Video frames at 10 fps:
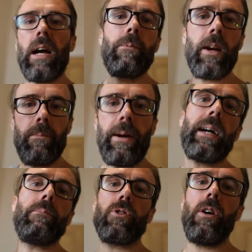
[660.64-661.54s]
to upgrade the
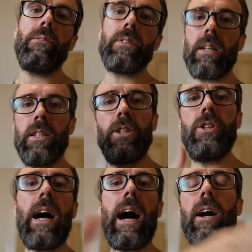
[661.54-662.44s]
backup drives,
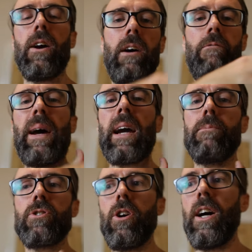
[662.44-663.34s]
continue to archive
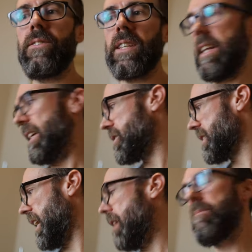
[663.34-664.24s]
backup drives, and then
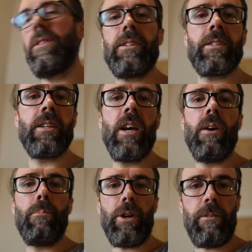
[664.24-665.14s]
just keep this
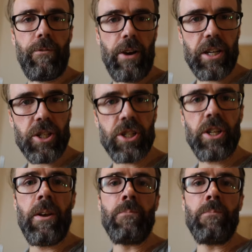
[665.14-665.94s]
pretty fresh,